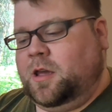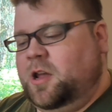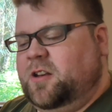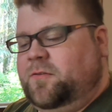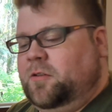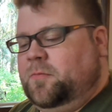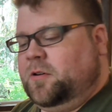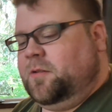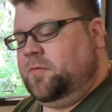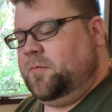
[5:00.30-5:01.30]
It just feels more
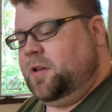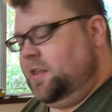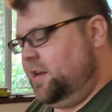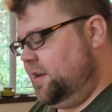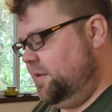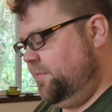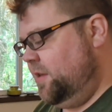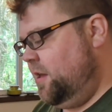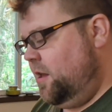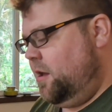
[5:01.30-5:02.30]
comfortable. I like it.
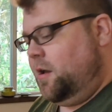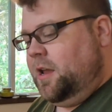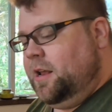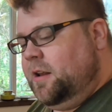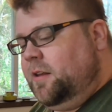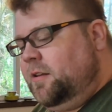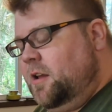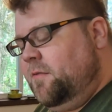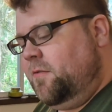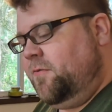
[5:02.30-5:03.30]
It is
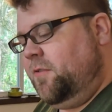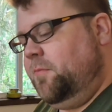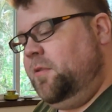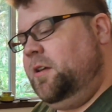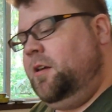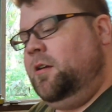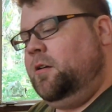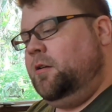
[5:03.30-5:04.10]
kind of a flimsy